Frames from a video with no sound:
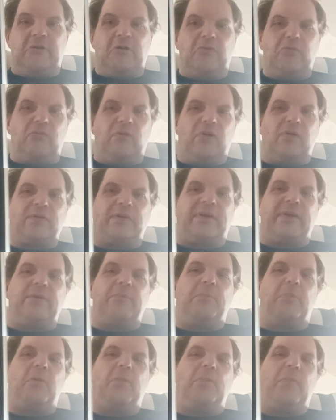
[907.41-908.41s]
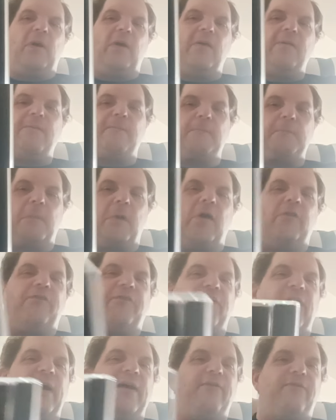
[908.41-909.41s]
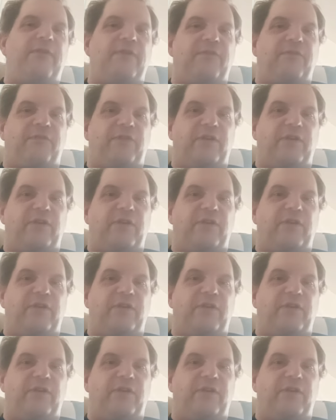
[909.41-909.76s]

will rock you. But my favourite